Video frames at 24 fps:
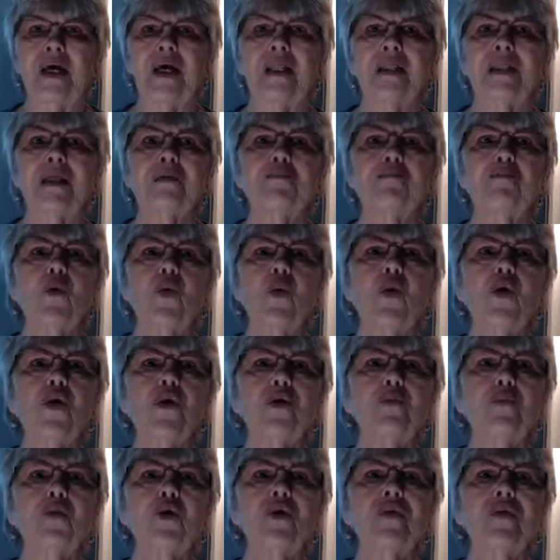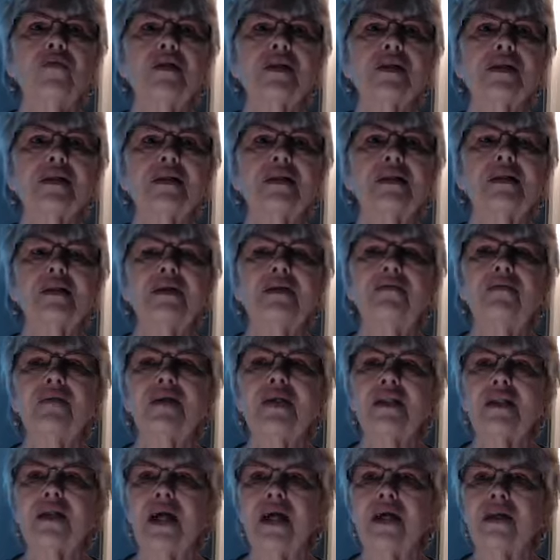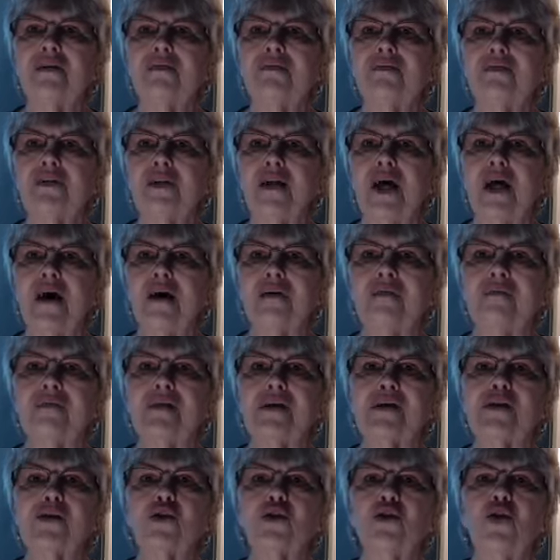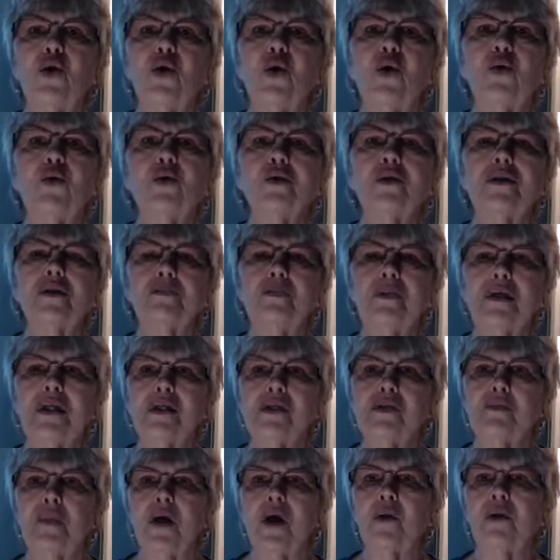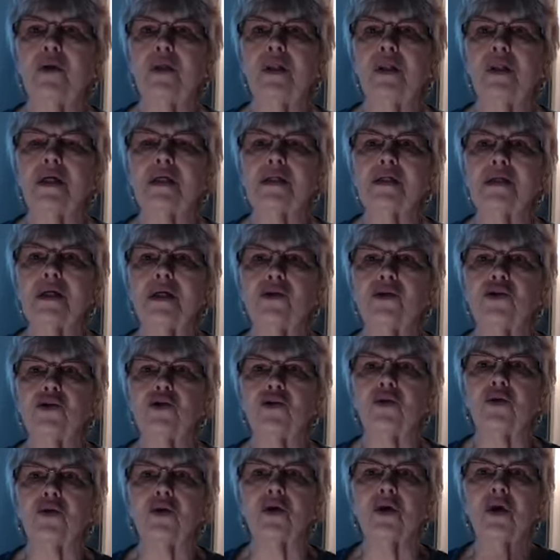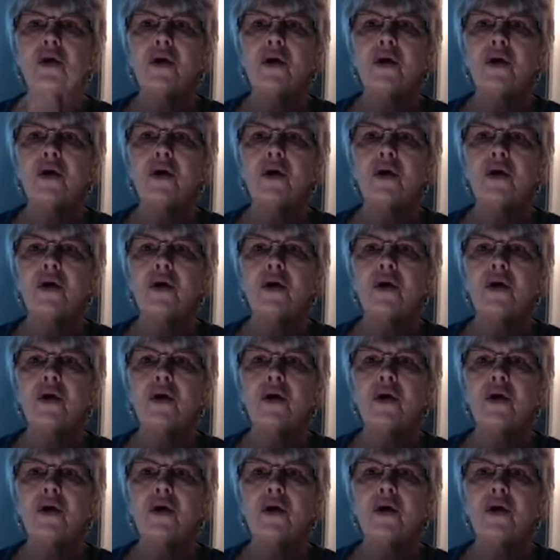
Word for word: Let more and more of this living light of love, this golden peace power, let touch your,